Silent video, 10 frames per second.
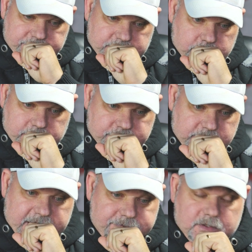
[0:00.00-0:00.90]
if
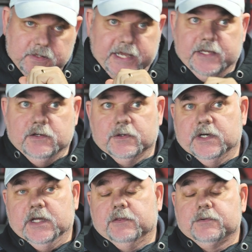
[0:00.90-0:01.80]
you got there late, you were
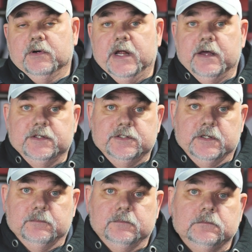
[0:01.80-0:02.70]
going to get thrown out of the
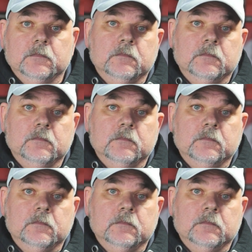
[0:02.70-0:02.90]
gym.